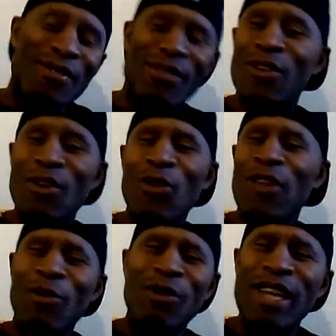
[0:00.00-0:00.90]
The dude
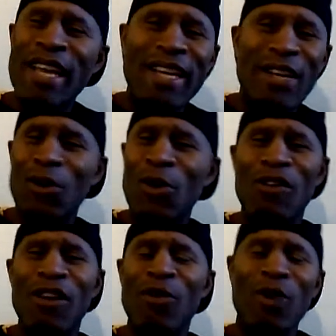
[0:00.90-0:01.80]
that was leading it,
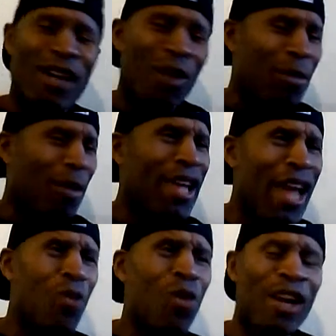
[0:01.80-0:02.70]
whoever he was, I remember he
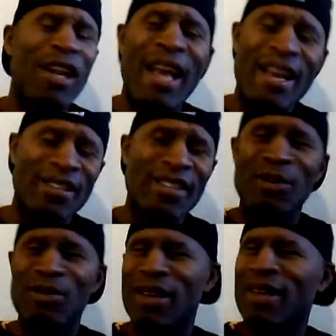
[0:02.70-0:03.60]
had wore glasses.
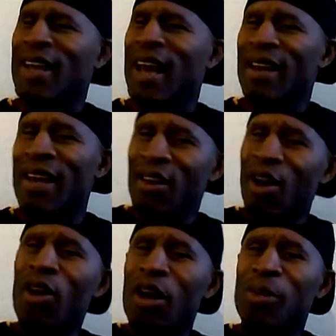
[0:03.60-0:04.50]
He kind of like,
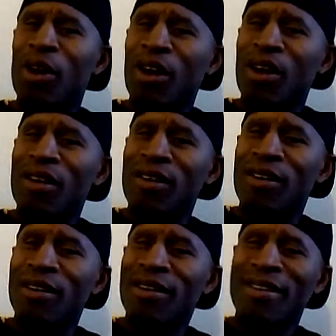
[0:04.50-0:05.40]
hold up, y'all,
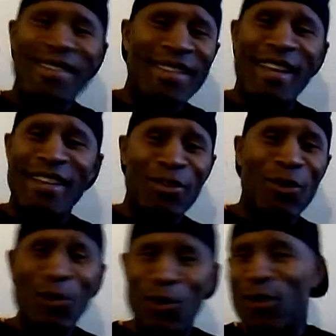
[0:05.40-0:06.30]
telling his
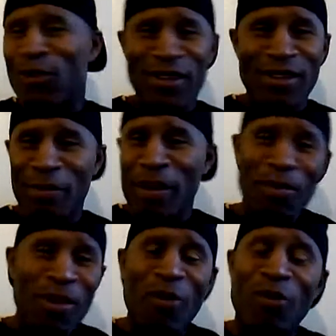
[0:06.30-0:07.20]
crew or the
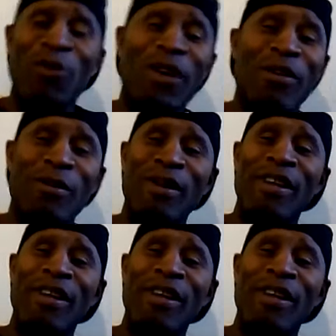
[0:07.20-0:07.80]
people that was with him.